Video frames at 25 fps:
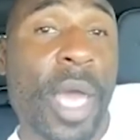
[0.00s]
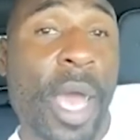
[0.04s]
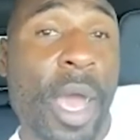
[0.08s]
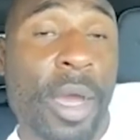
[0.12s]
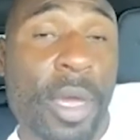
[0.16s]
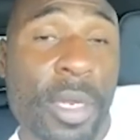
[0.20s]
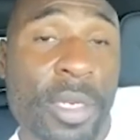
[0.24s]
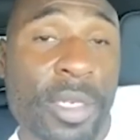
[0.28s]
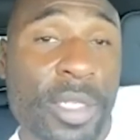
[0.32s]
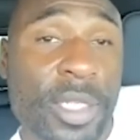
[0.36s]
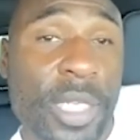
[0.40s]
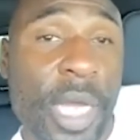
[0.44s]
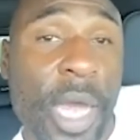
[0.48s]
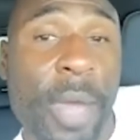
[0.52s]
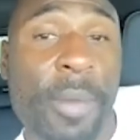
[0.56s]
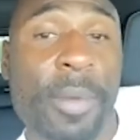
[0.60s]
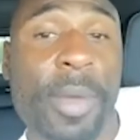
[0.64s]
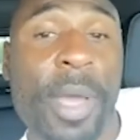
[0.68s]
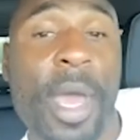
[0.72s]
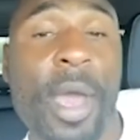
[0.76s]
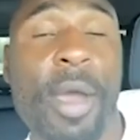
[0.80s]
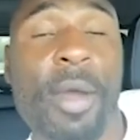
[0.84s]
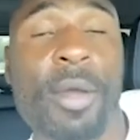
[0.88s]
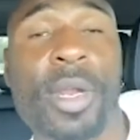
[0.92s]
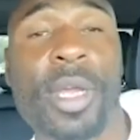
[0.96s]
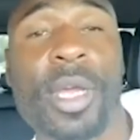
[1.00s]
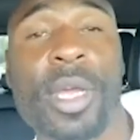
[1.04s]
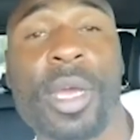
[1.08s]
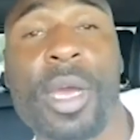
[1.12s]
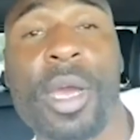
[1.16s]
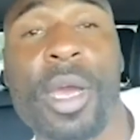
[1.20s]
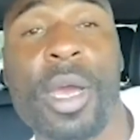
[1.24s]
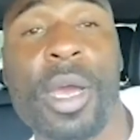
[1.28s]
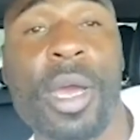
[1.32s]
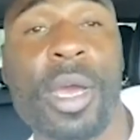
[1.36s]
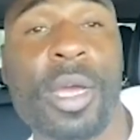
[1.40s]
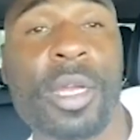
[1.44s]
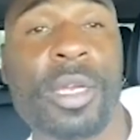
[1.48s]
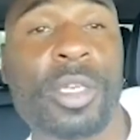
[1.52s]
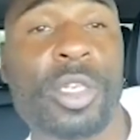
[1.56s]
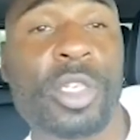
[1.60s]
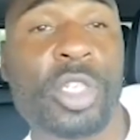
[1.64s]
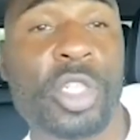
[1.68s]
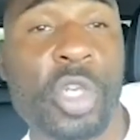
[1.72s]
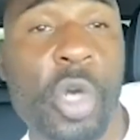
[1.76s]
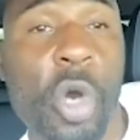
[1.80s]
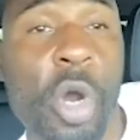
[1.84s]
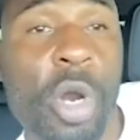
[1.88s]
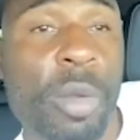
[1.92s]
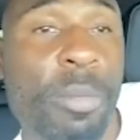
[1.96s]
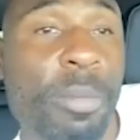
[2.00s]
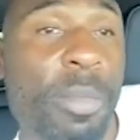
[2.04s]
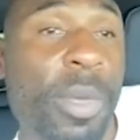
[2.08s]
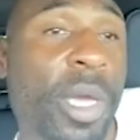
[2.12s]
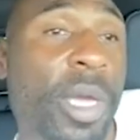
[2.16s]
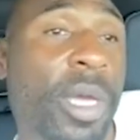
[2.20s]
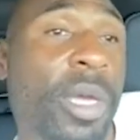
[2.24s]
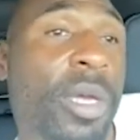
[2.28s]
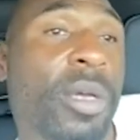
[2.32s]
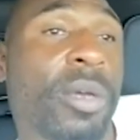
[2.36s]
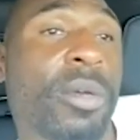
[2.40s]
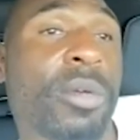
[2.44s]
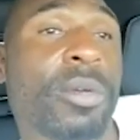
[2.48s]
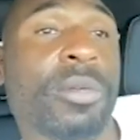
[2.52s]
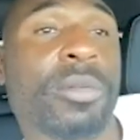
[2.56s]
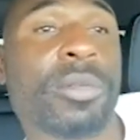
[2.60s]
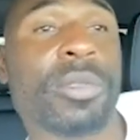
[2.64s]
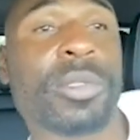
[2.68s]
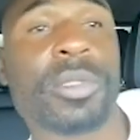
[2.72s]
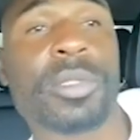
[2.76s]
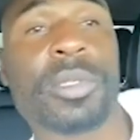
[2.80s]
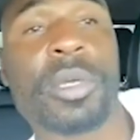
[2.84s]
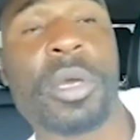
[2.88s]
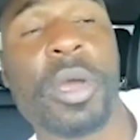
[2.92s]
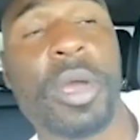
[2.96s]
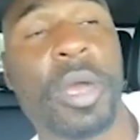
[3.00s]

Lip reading: in the same county, Jordan Mills.